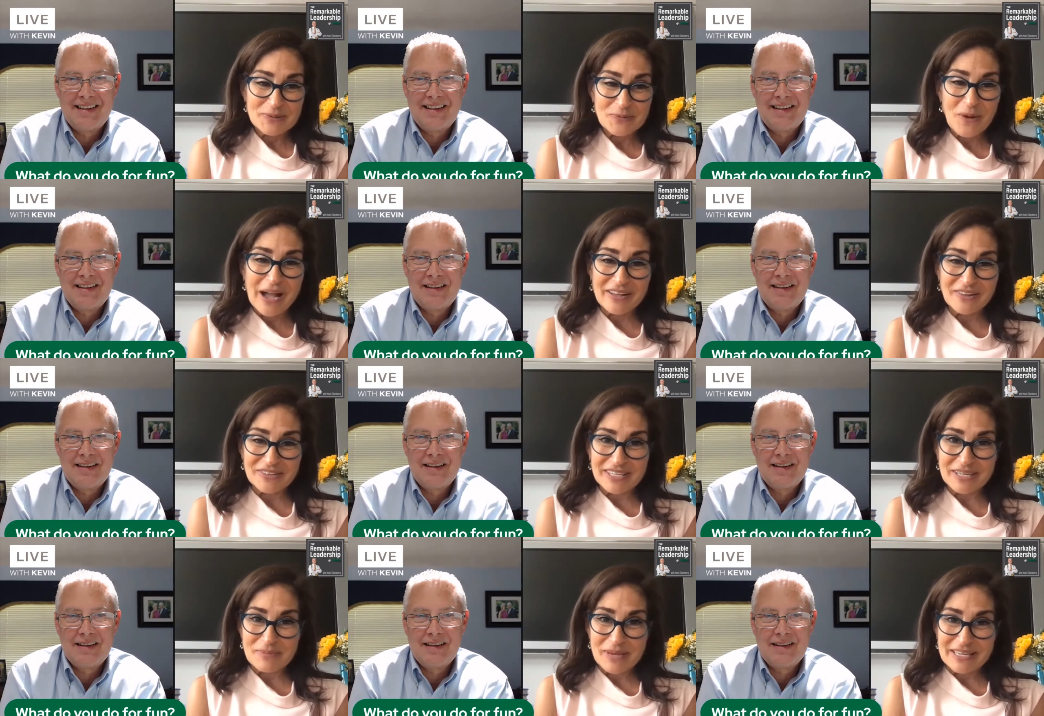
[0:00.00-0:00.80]
Speaker 1: wild
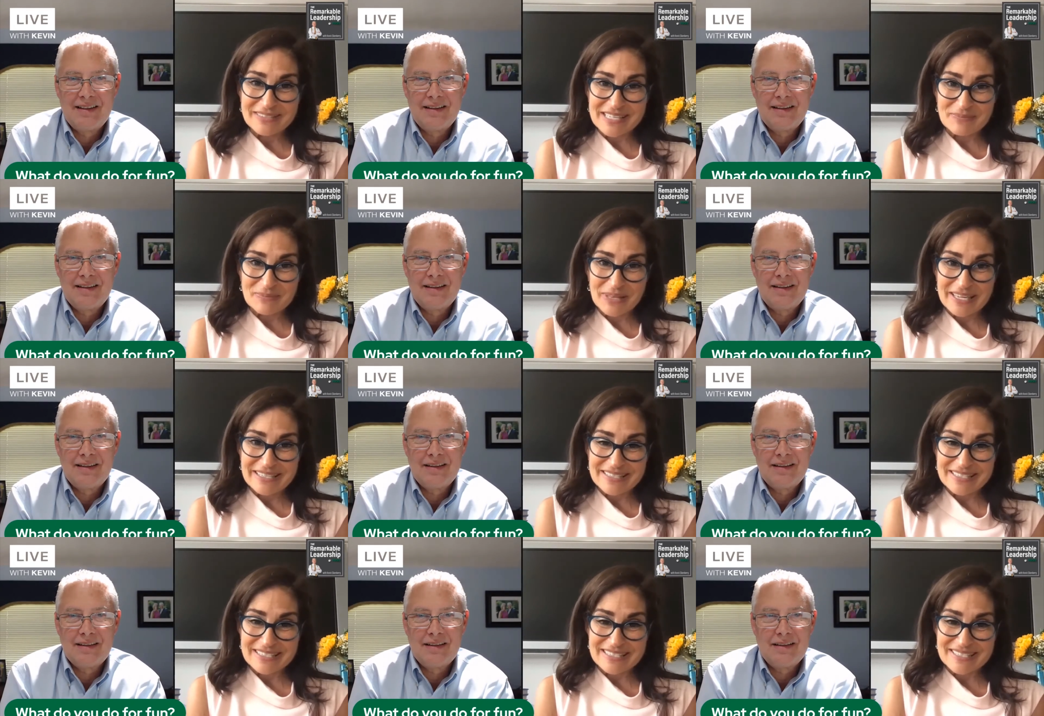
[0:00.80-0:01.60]
and amazing
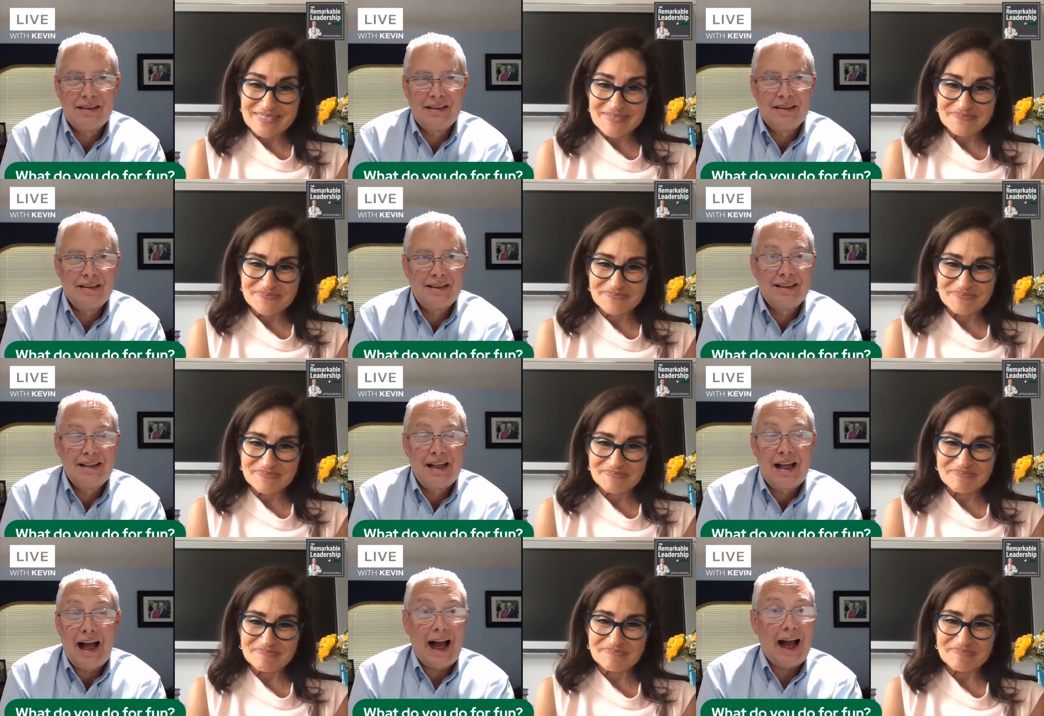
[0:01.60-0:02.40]
places.
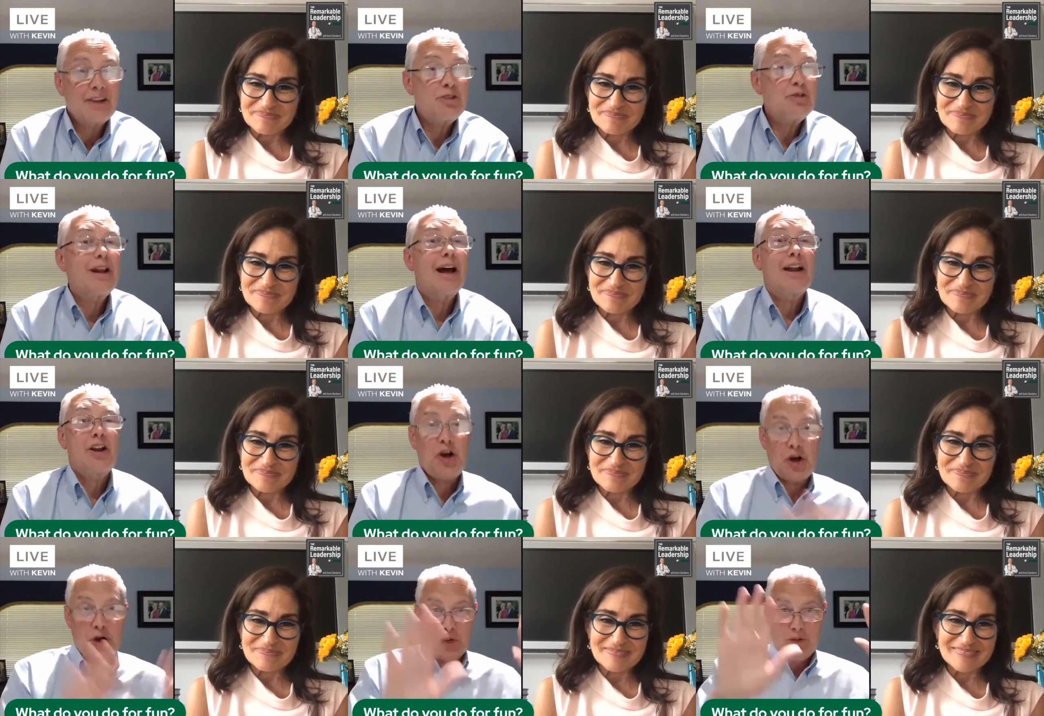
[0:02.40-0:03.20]
Speaker 2: I do not
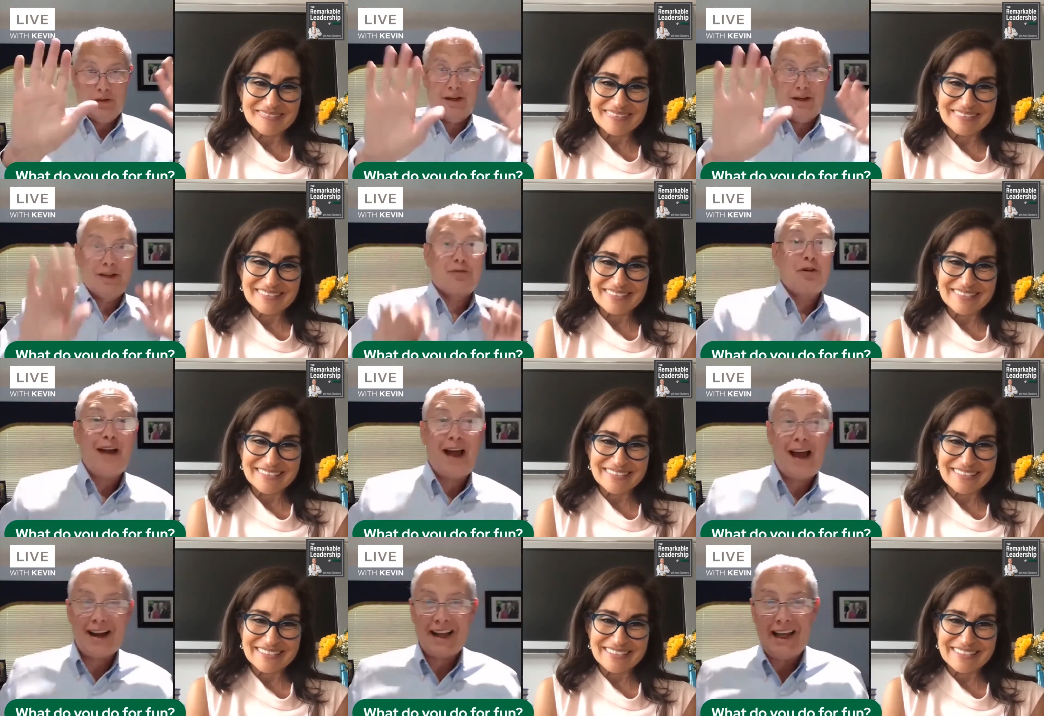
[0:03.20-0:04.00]
know if we've
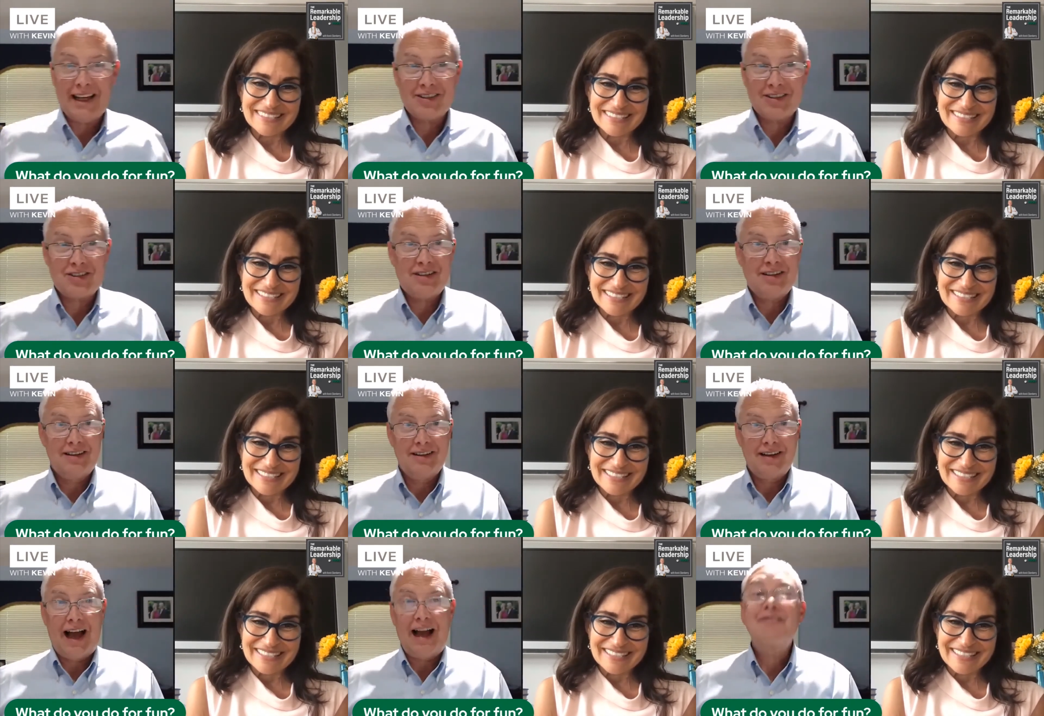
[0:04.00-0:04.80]
had a guest.
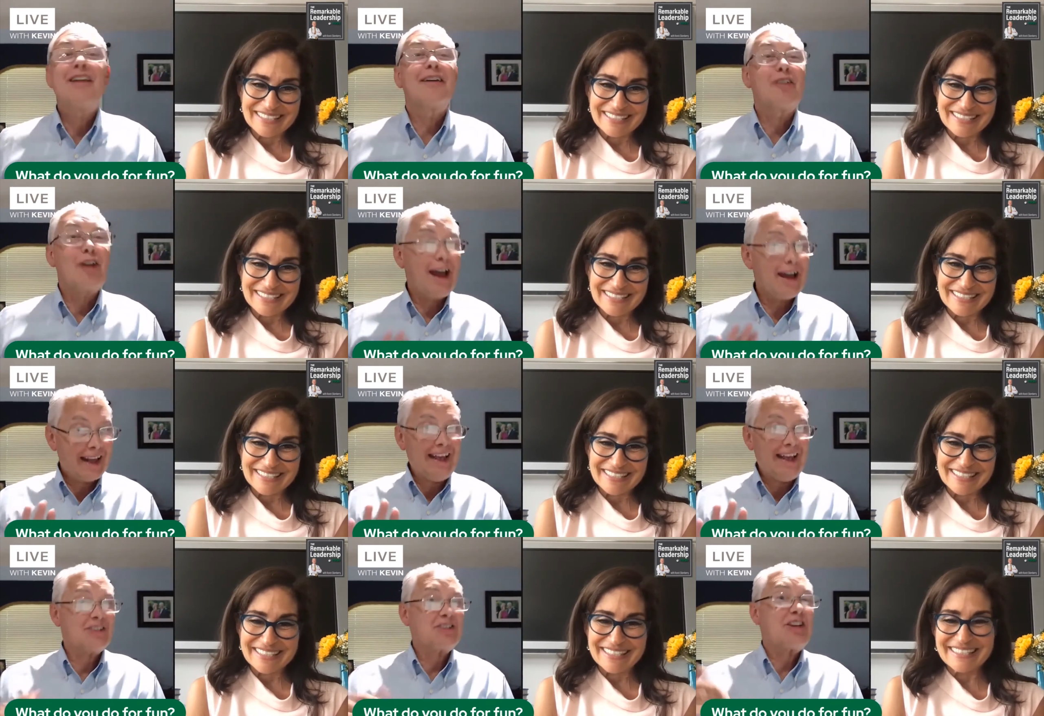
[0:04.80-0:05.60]
I've never had a
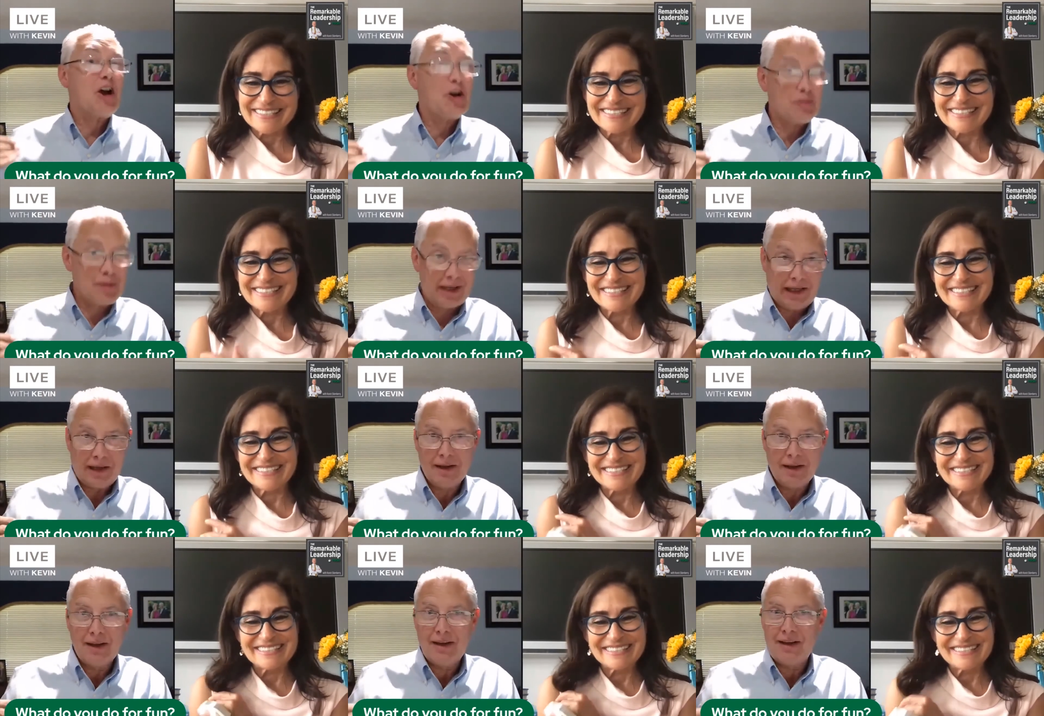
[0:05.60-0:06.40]
guest tell me
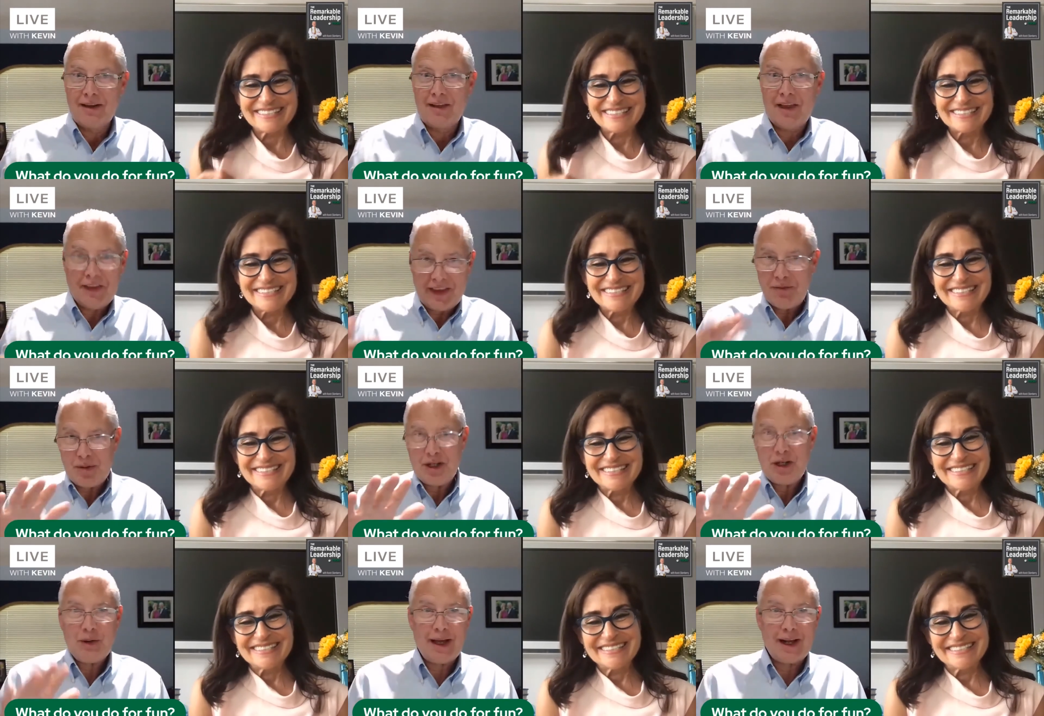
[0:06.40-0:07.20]
that they've
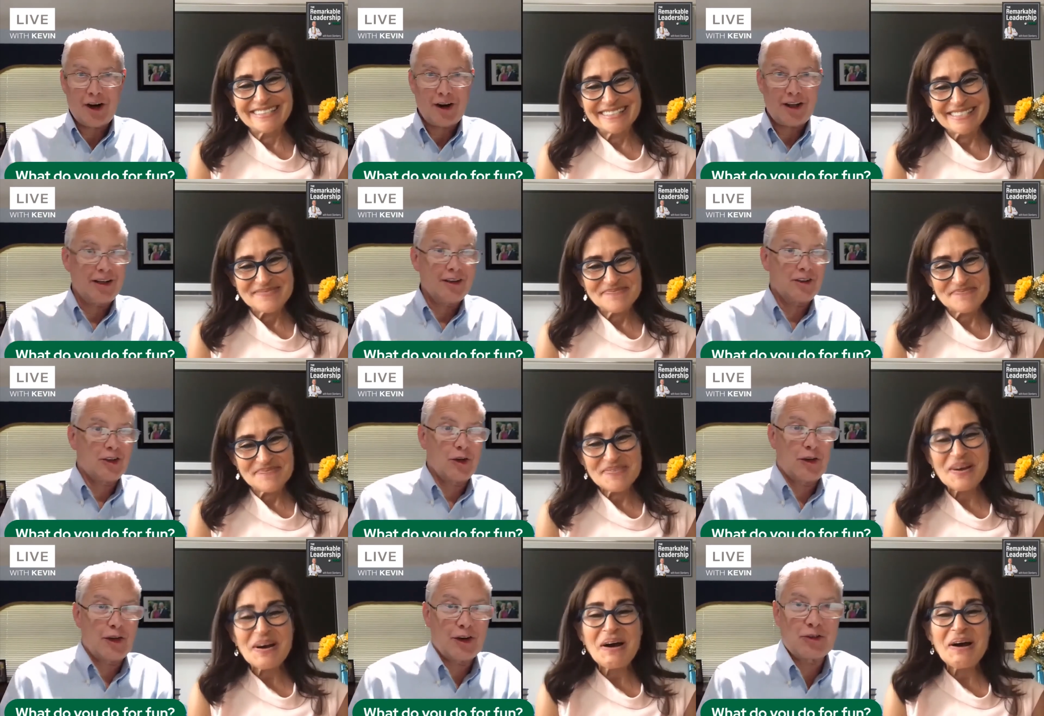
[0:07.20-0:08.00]
been to Antarctica.
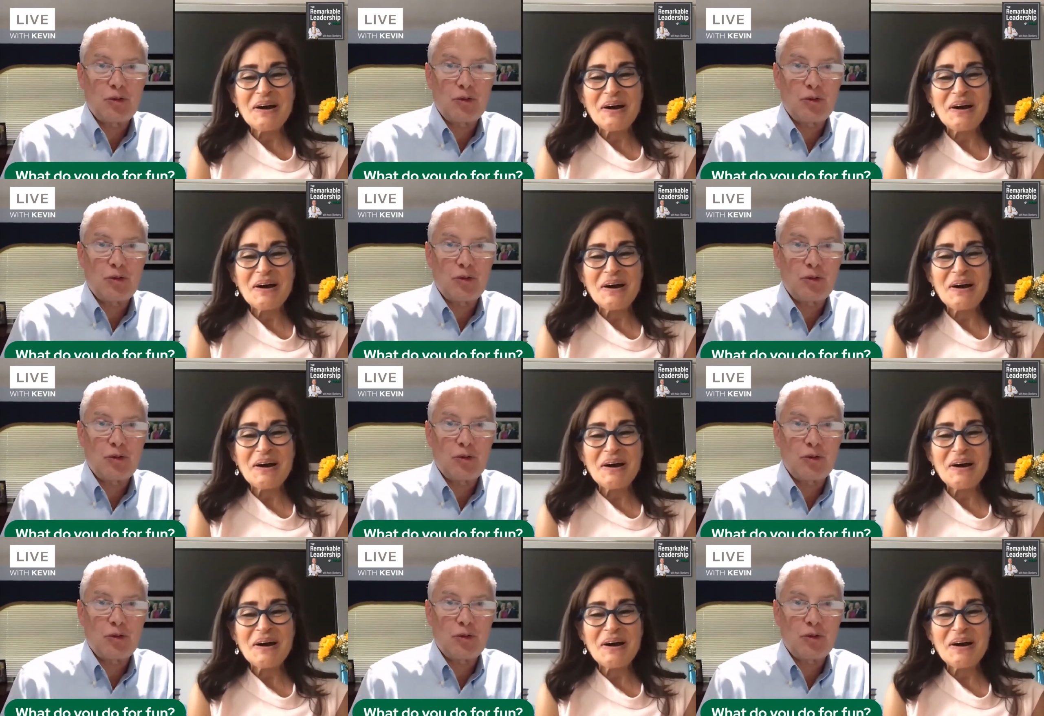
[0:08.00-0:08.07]
So
Speaker 1: there's